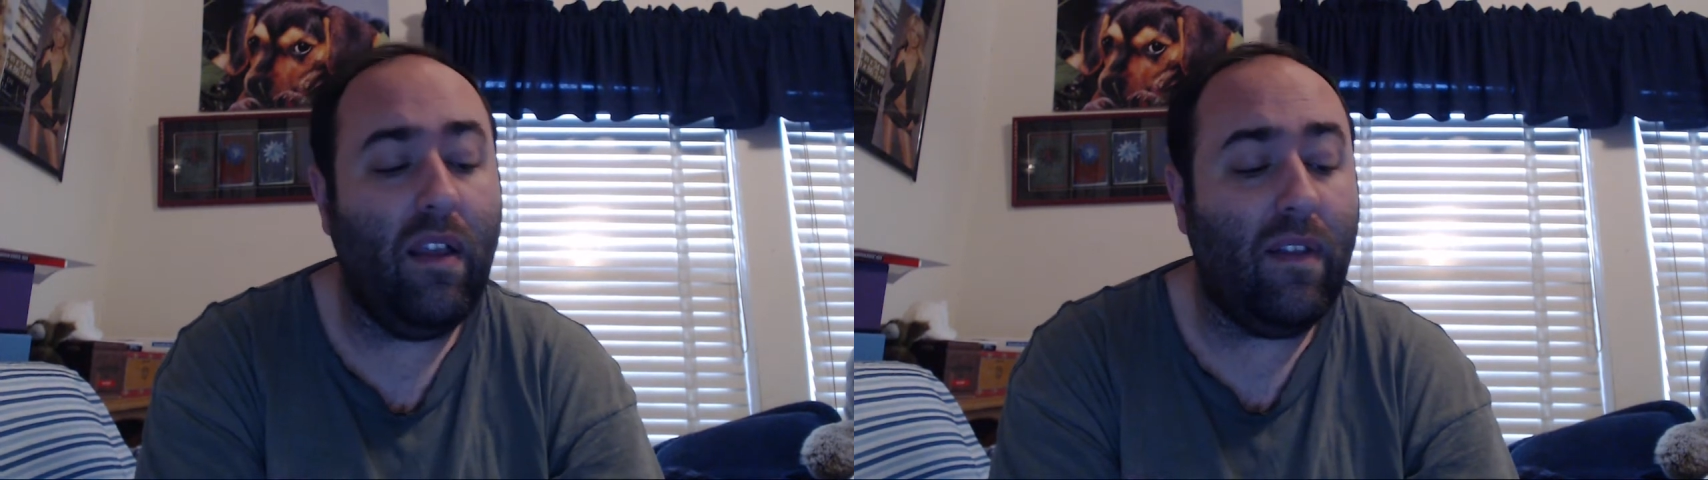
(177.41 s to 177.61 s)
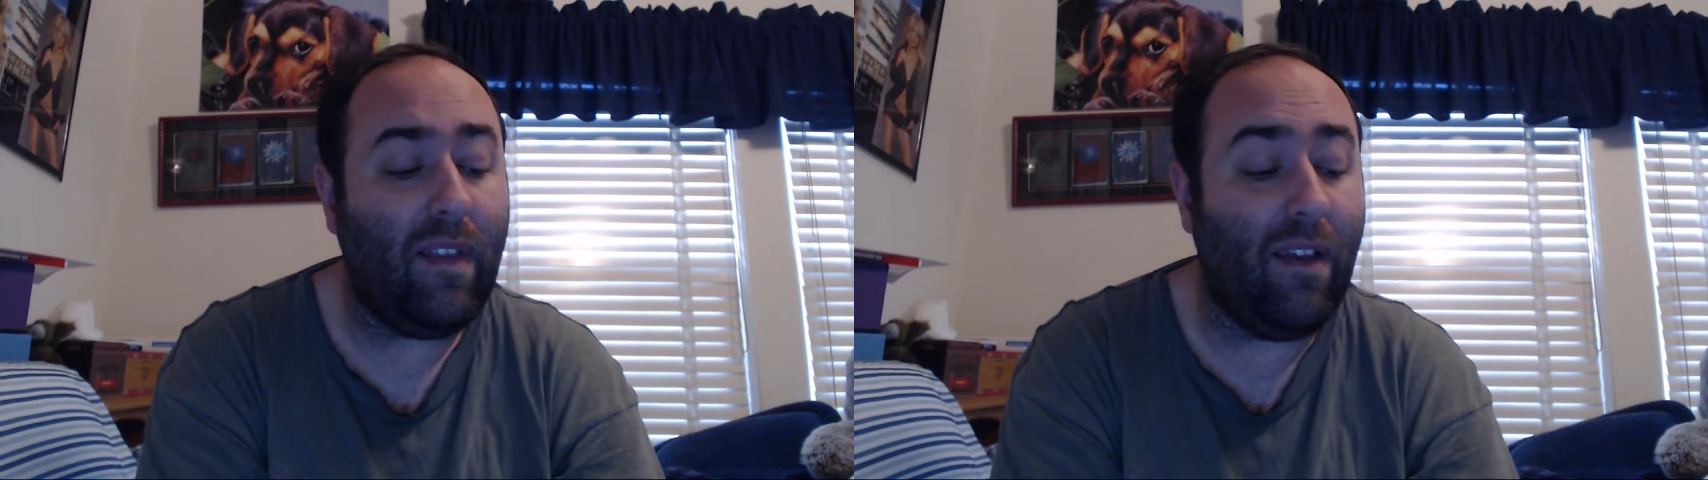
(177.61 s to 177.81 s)

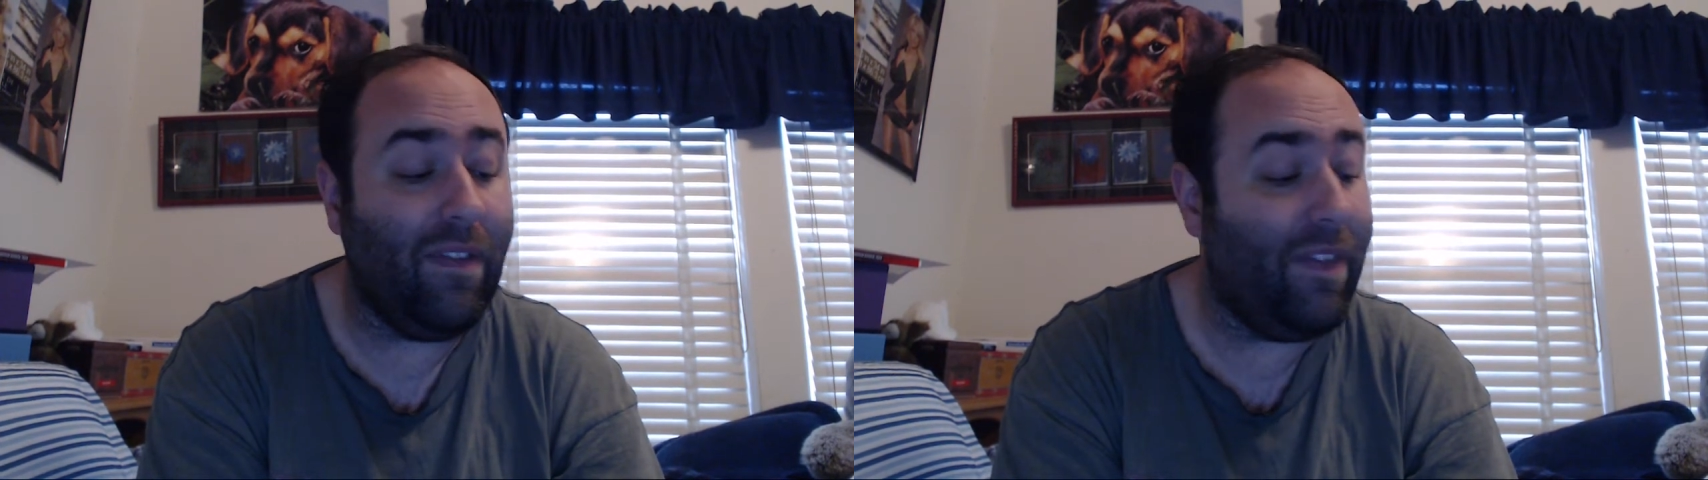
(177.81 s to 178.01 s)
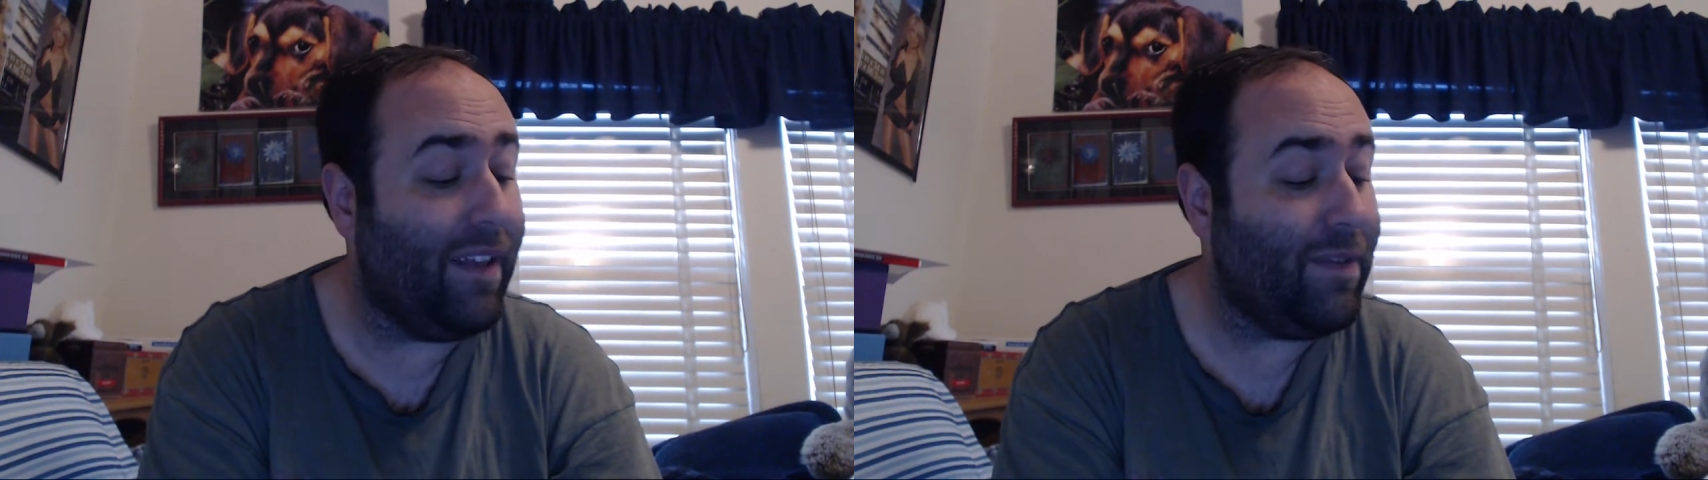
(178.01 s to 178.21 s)
So
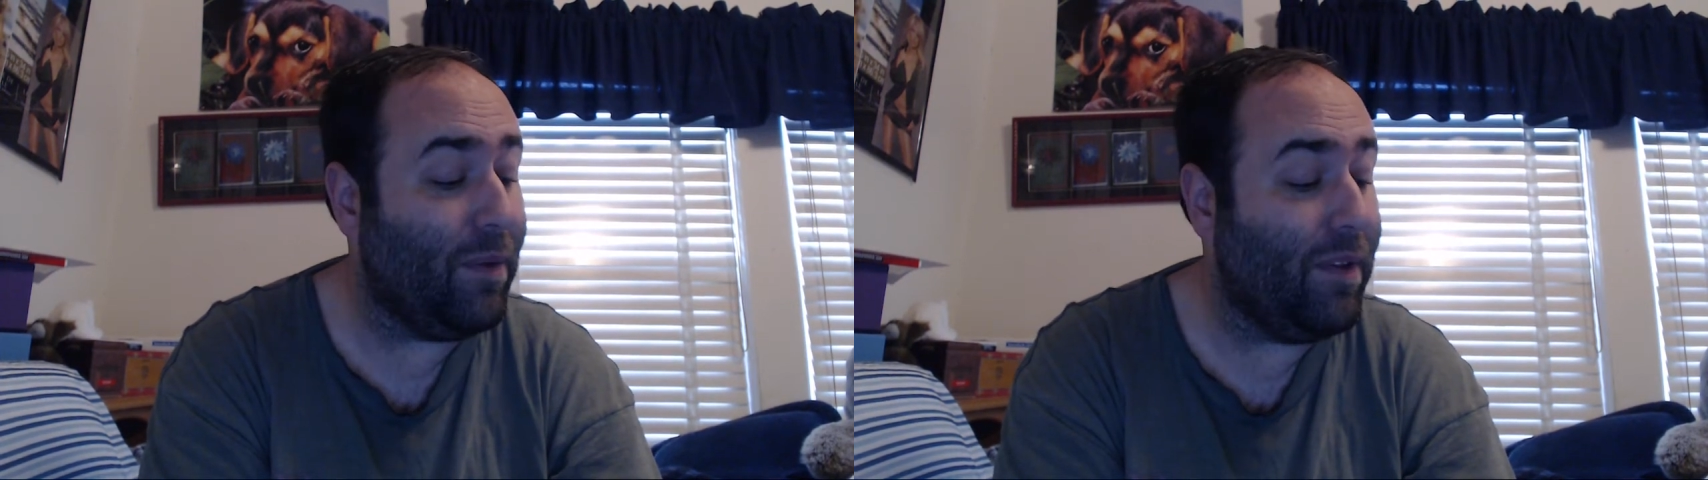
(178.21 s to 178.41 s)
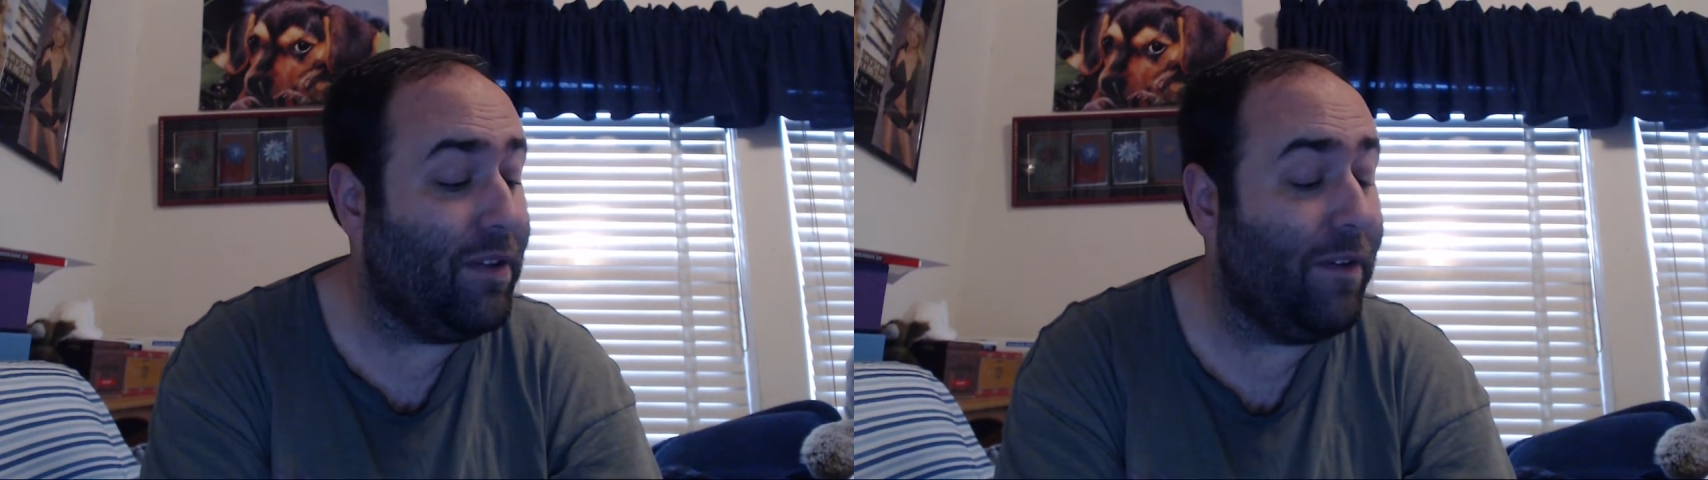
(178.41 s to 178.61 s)
that's
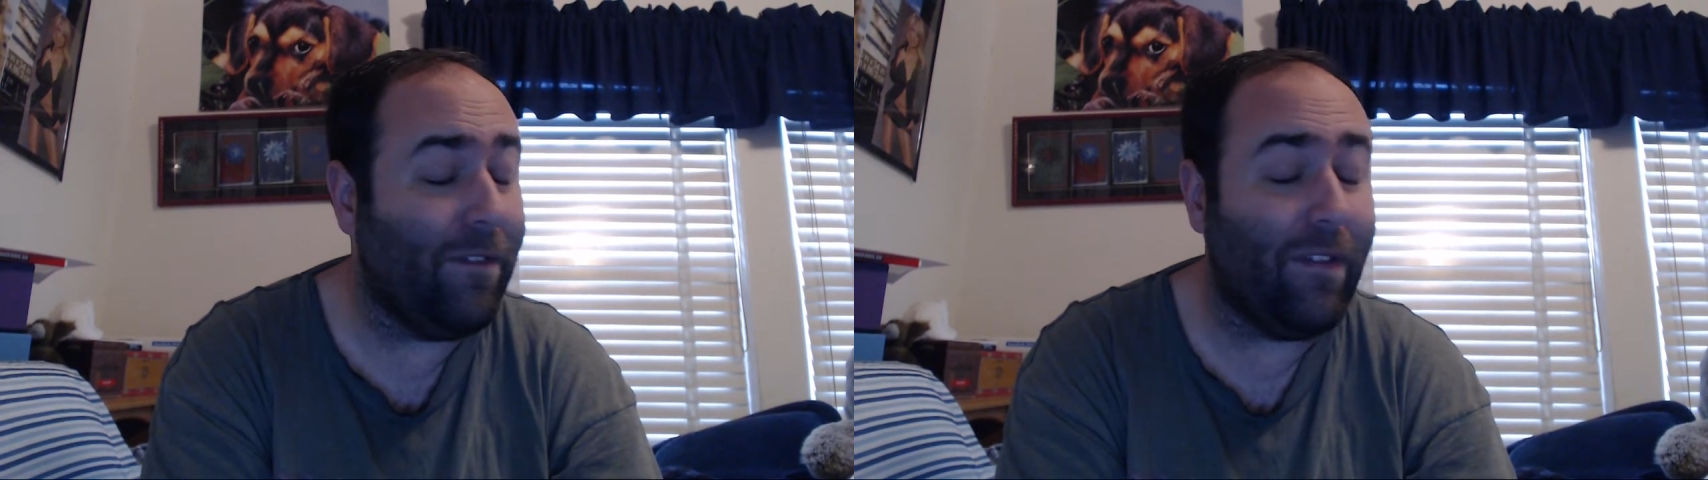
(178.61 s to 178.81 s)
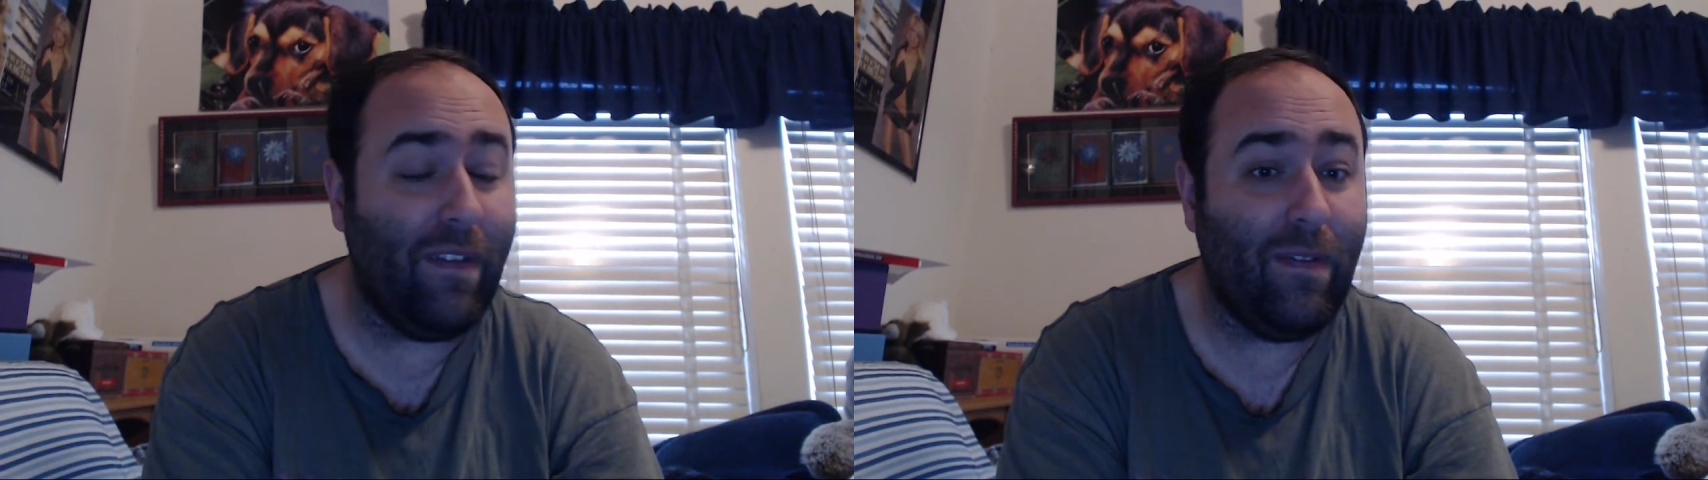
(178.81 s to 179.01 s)
what I'm doing
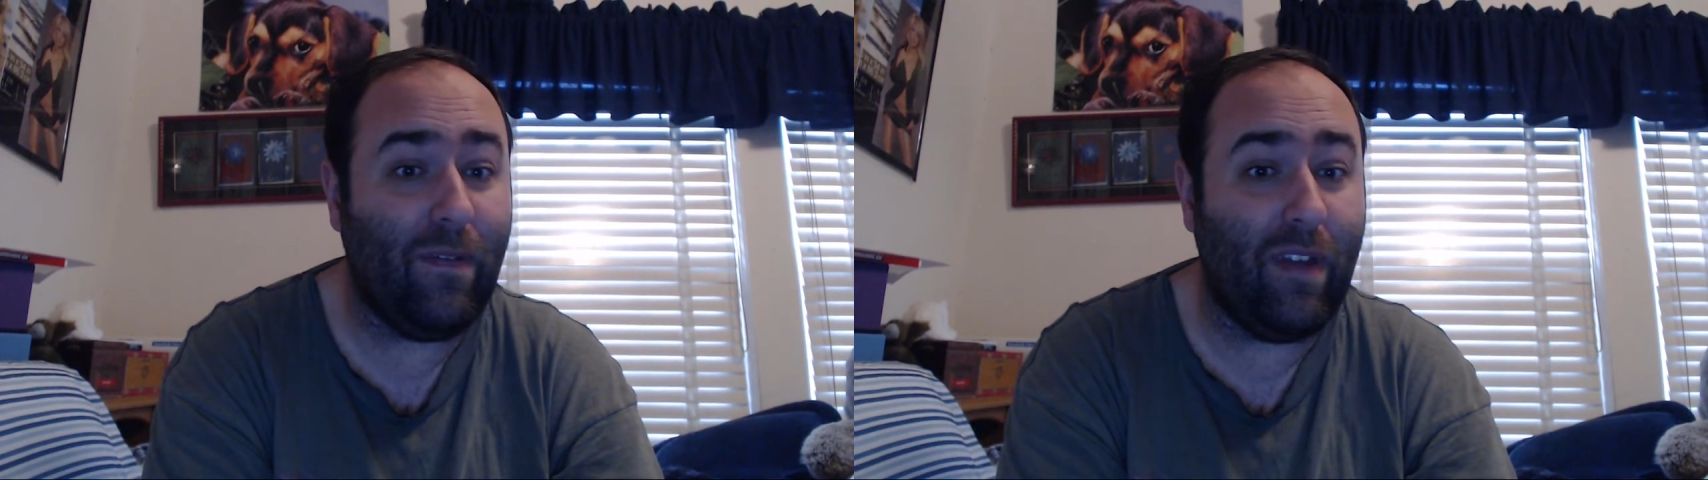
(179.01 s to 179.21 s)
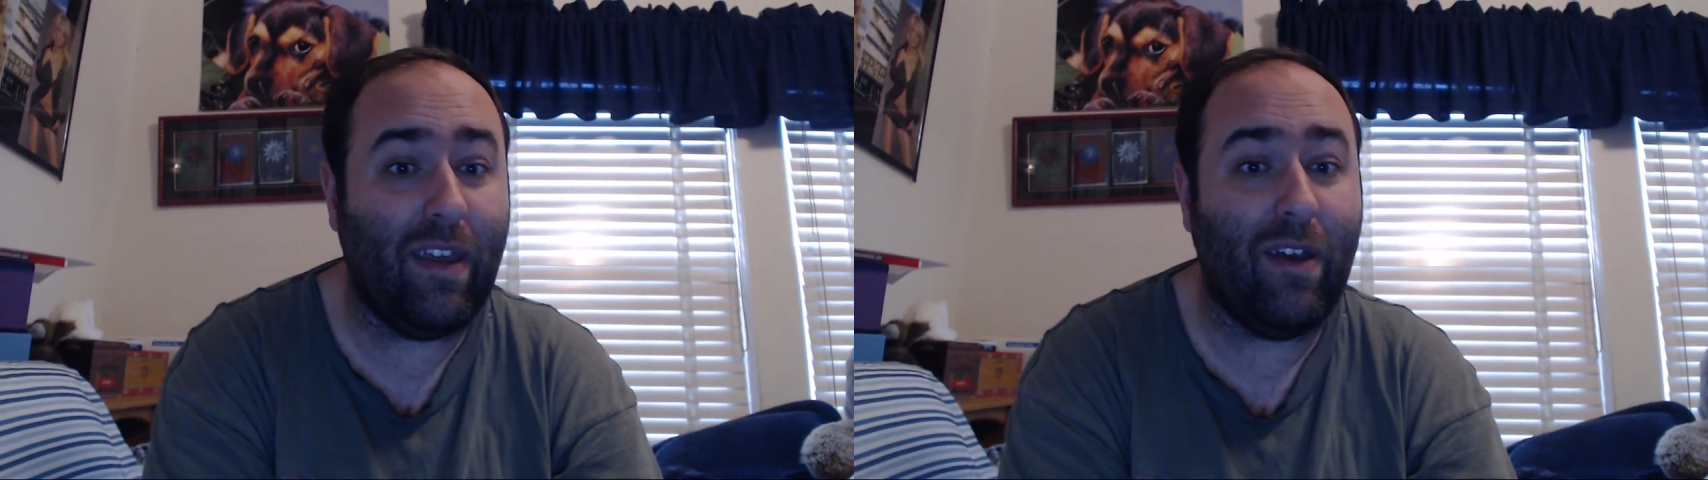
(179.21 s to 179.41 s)
for this
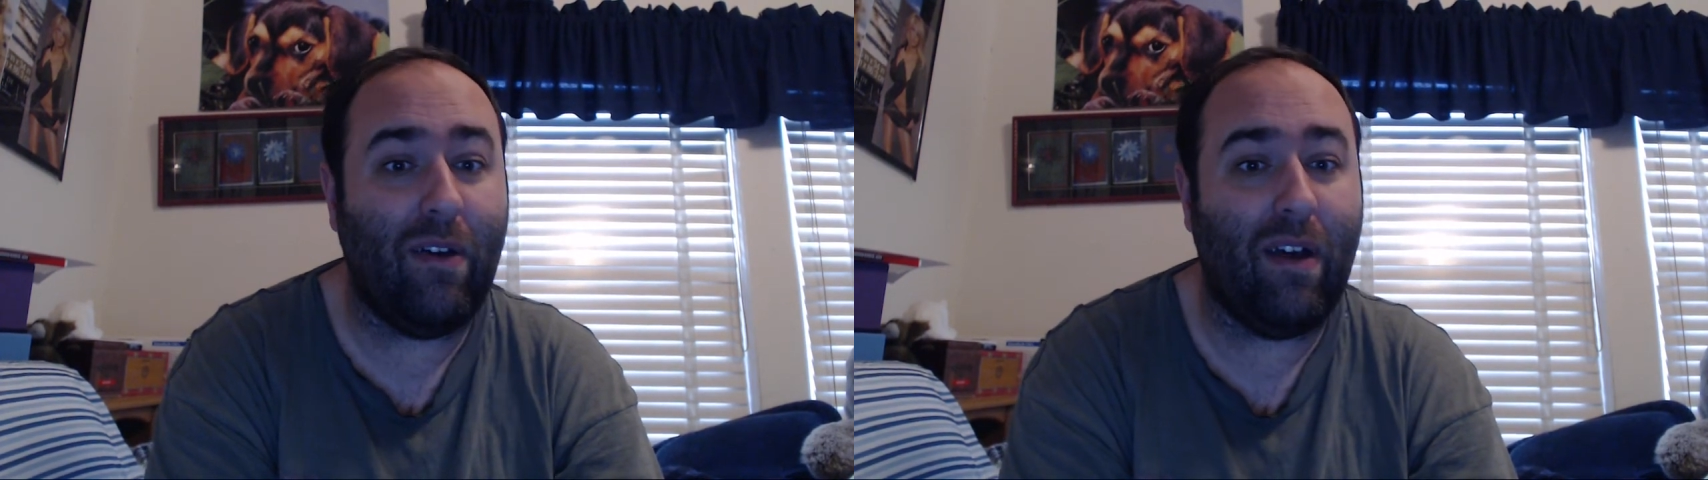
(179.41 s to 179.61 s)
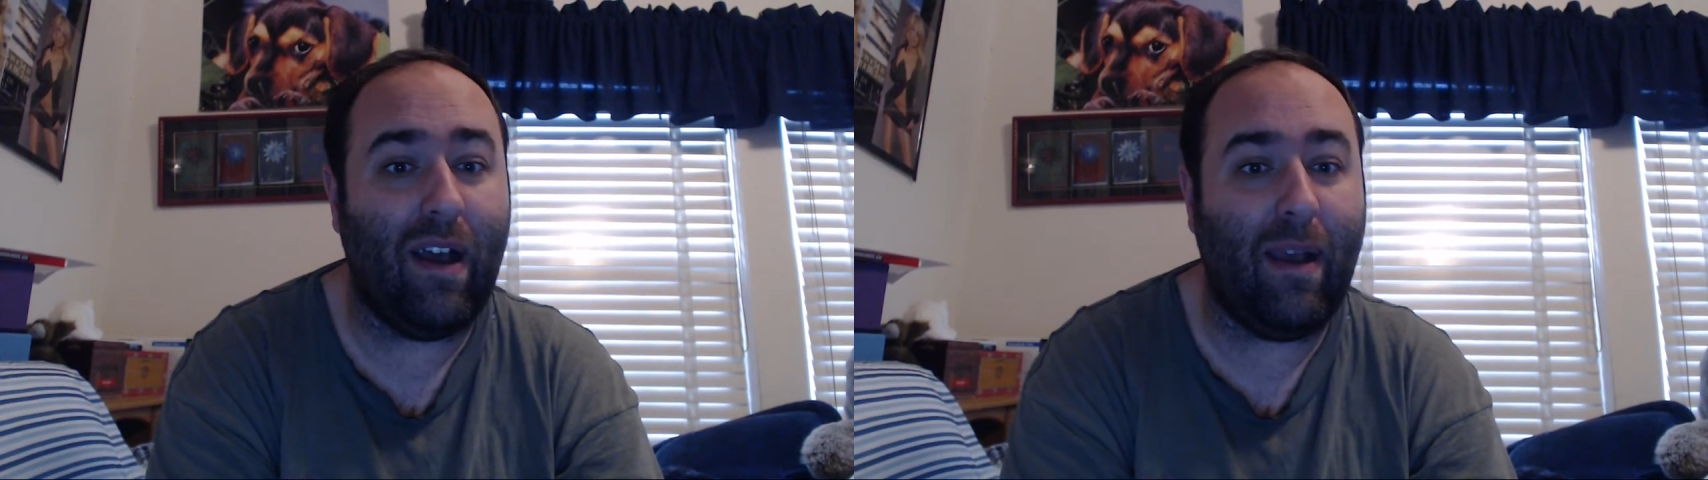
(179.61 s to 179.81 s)
video.